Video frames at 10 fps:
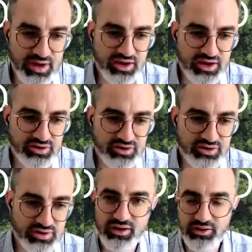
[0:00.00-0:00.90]
by
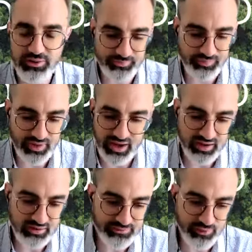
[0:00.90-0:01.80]
training. Um,
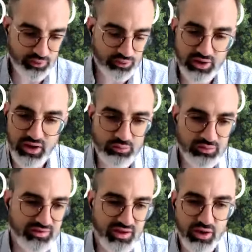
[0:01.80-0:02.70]
I followed, I would
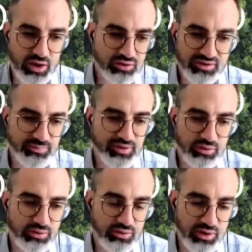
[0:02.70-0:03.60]
say, a, a
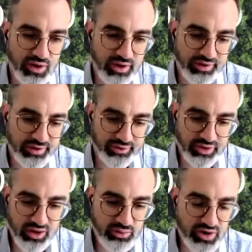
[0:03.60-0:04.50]
typical
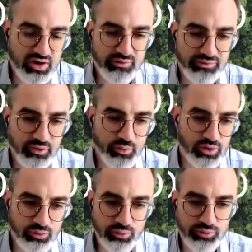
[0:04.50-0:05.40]
career of
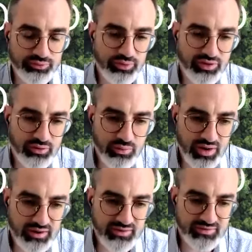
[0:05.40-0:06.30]
someone who moved to the
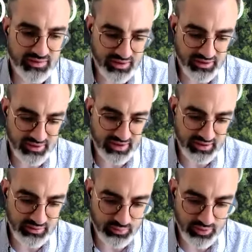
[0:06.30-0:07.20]
US uh,
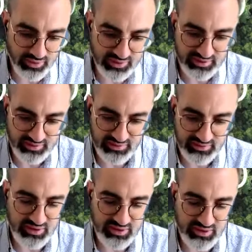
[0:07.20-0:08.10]
and worked in,
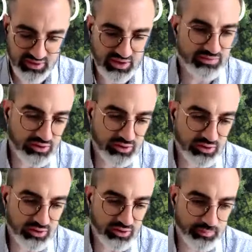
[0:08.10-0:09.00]
in a startup
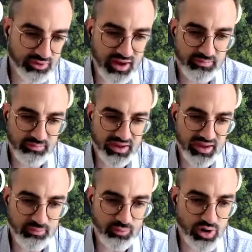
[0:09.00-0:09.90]
at the time that
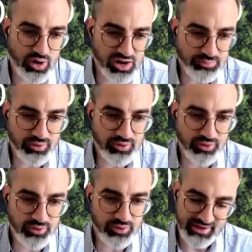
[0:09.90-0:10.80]
became quite
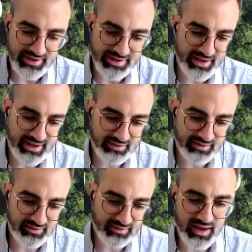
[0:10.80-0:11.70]
popular. And
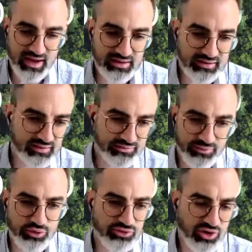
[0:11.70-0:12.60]
uh, that
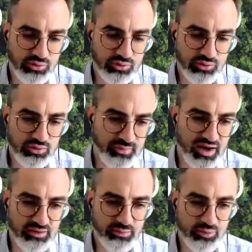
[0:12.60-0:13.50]
first career of
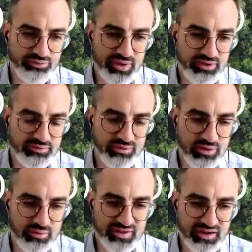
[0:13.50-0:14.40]
mine moved me
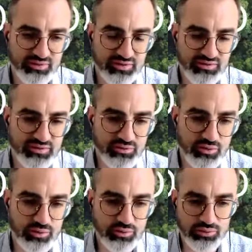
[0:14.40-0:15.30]
from San
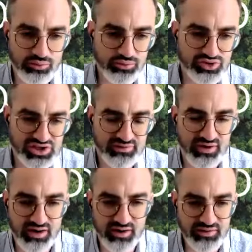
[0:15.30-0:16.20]
Francisco to
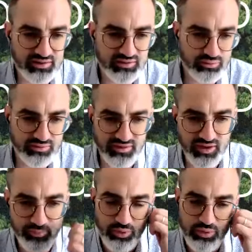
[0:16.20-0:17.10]
Geneva, then to
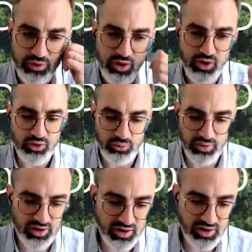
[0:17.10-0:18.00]
Singapore,
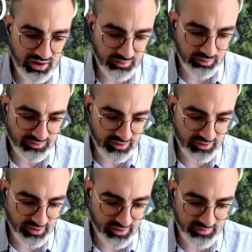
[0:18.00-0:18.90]
where I was
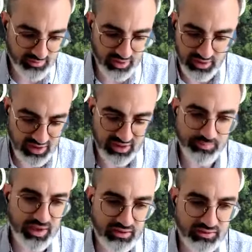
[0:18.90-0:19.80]
um, I
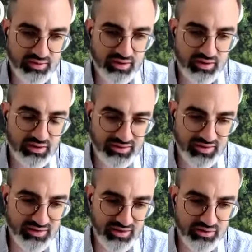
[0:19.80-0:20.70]
spent uh,
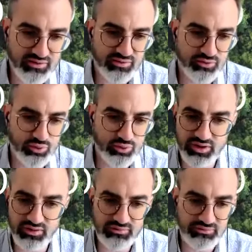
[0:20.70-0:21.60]
ten years
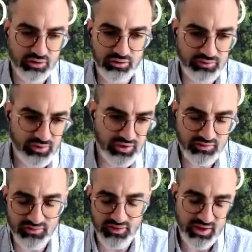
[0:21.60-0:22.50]
doing various things.